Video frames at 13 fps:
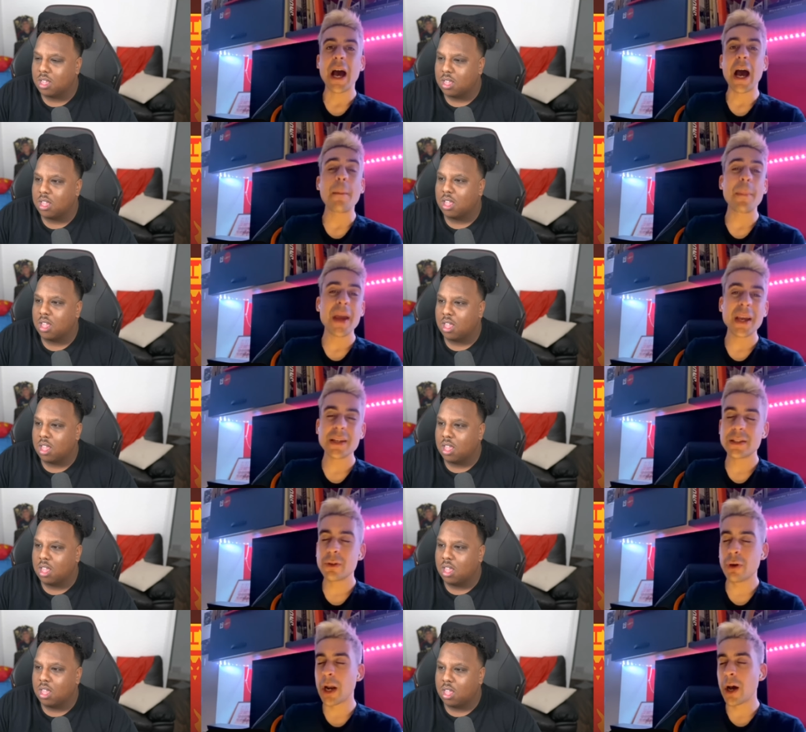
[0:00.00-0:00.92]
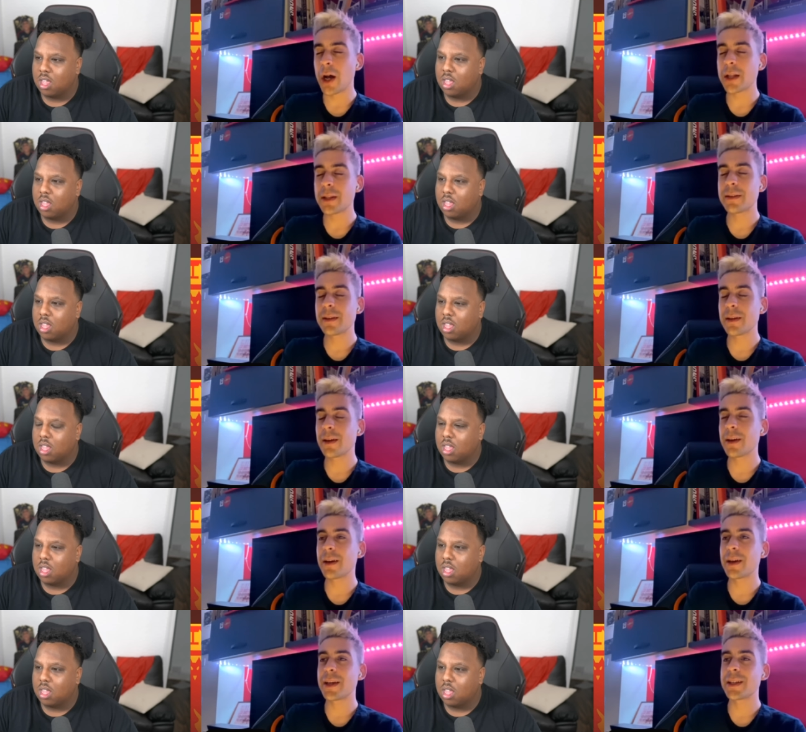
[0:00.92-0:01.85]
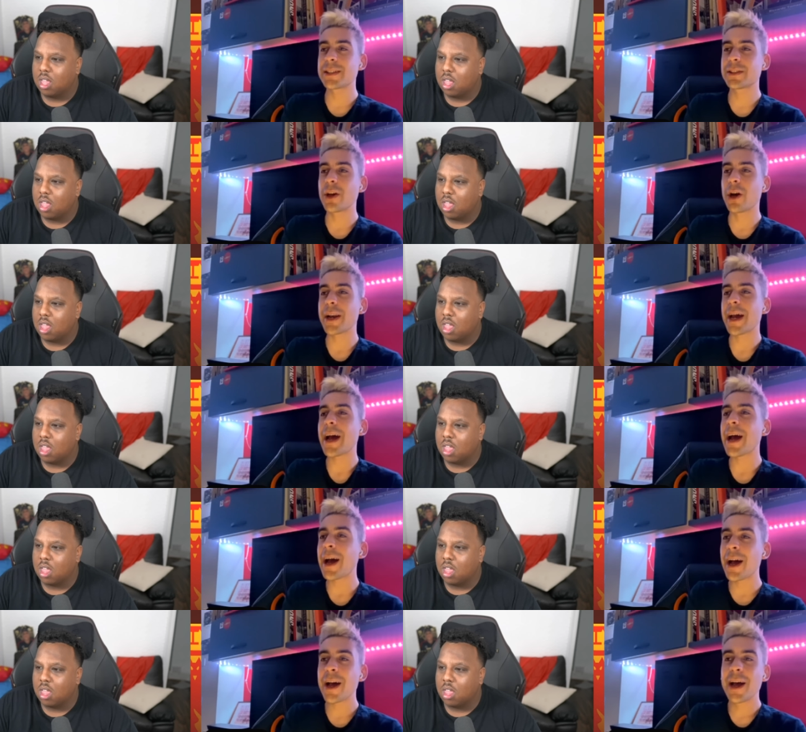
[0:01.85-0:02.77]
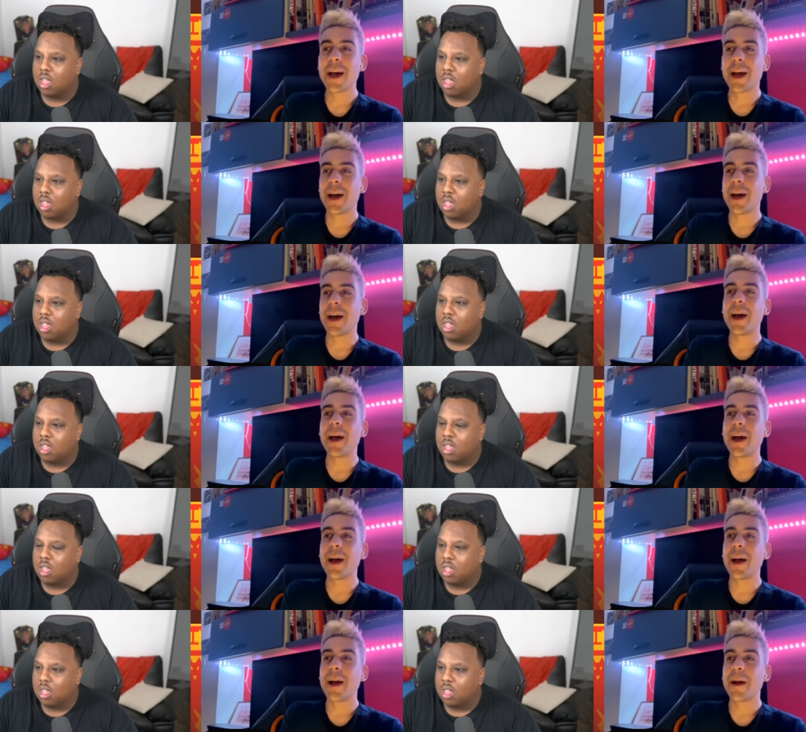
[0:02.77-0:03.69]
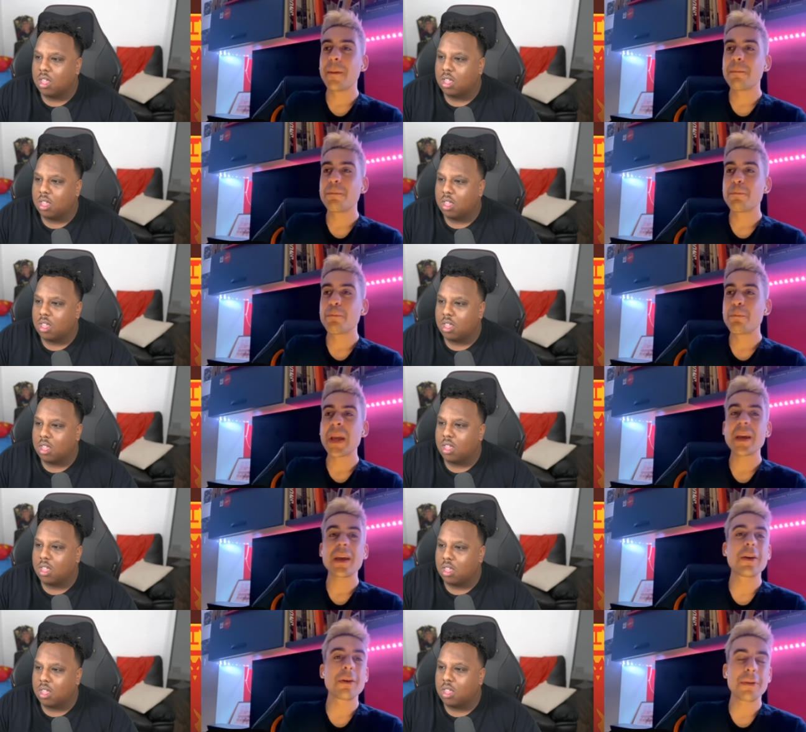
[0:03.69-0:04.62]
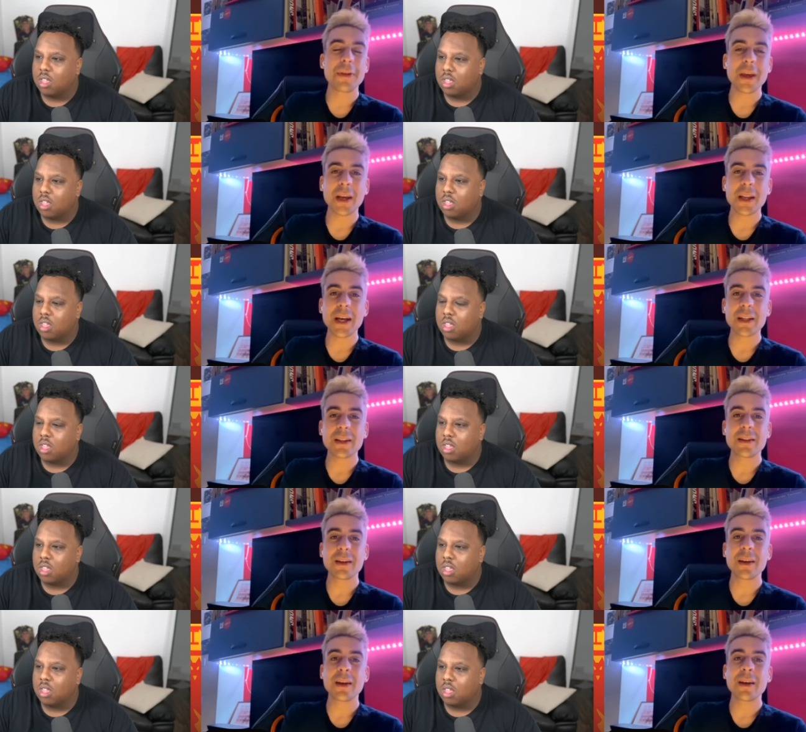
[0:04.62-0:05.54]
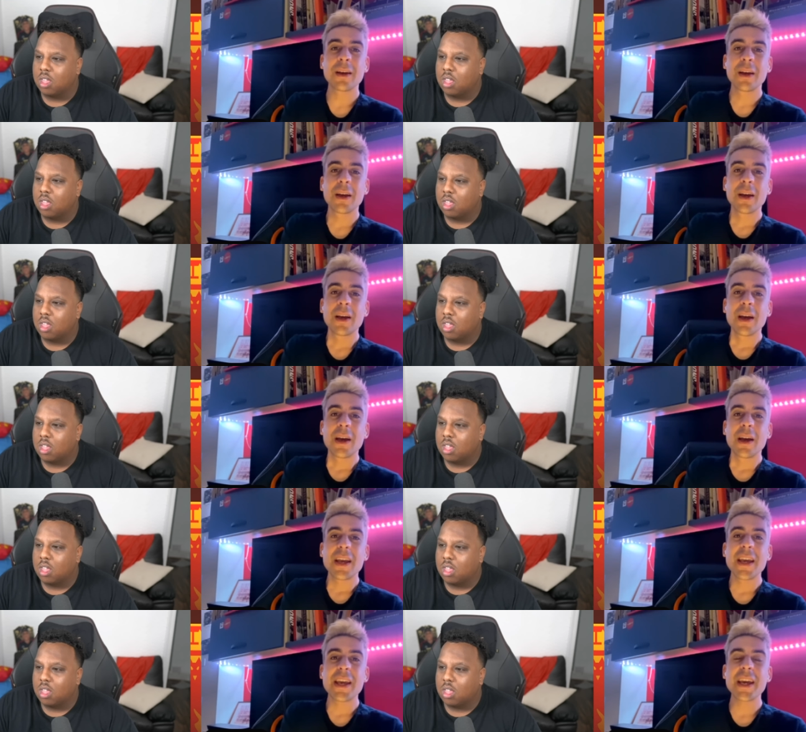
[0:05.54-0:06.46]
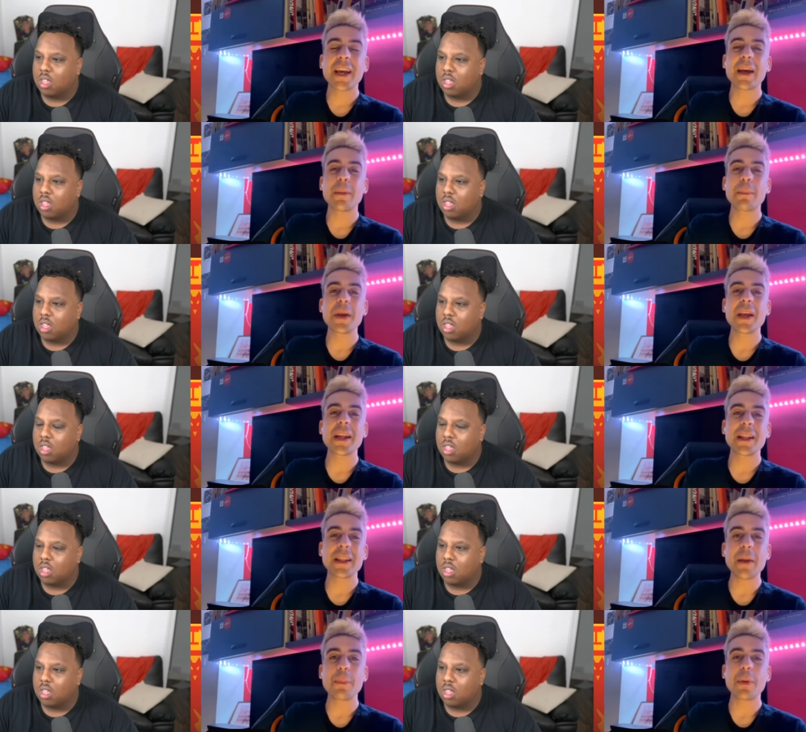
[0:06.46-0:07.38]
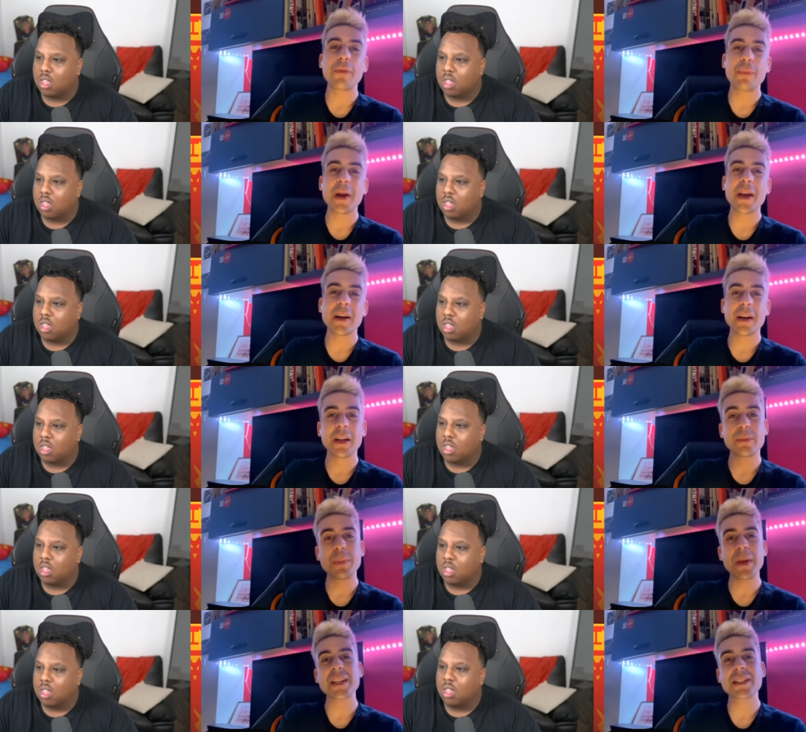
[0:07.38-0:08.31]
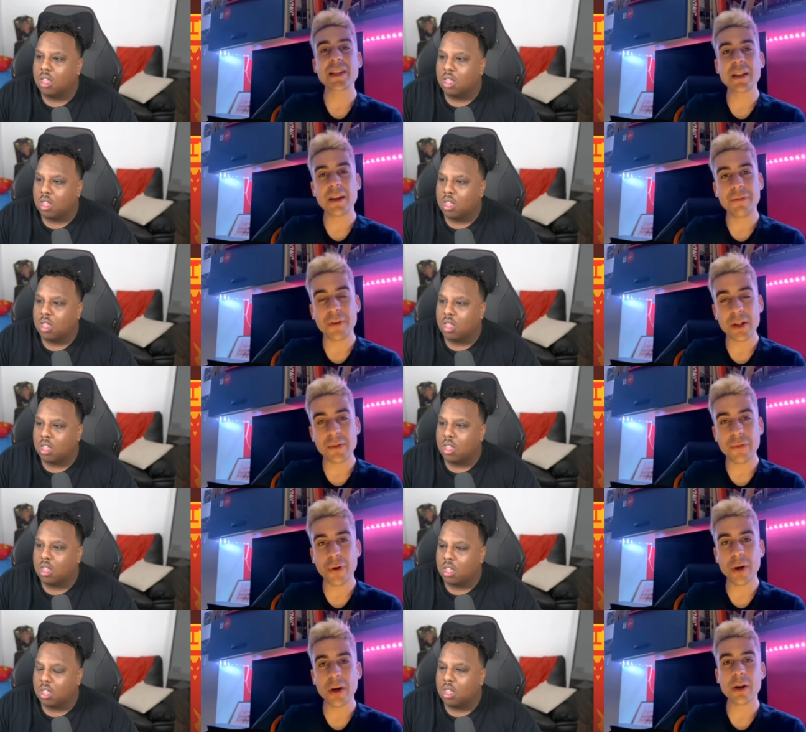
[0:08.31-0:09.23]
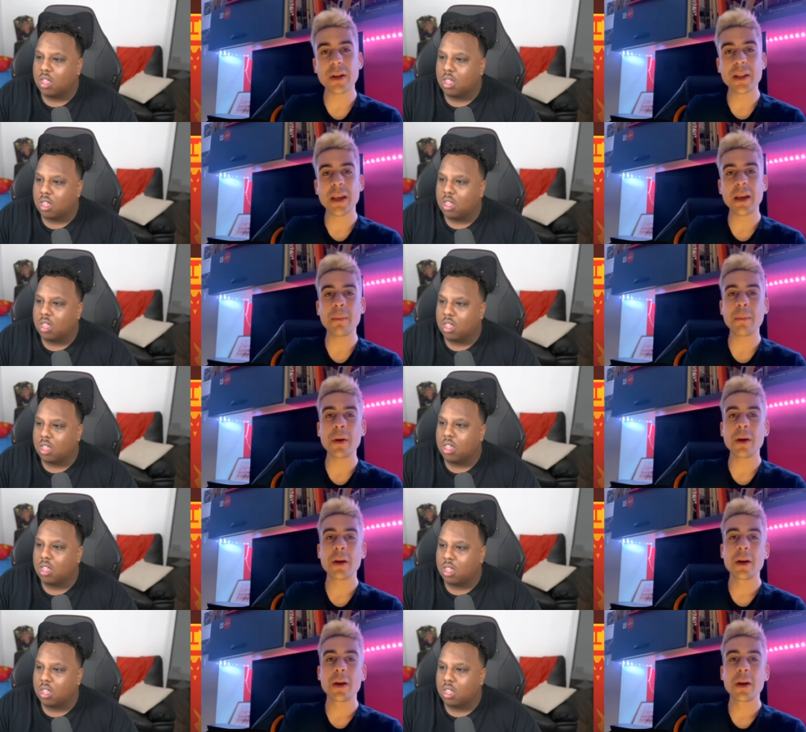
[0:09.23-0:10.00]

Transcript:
Speaker 1: amaze you a lot. Uh, he's gonna uh, make you think that uh, he can be the type of player that makes the difference for your team.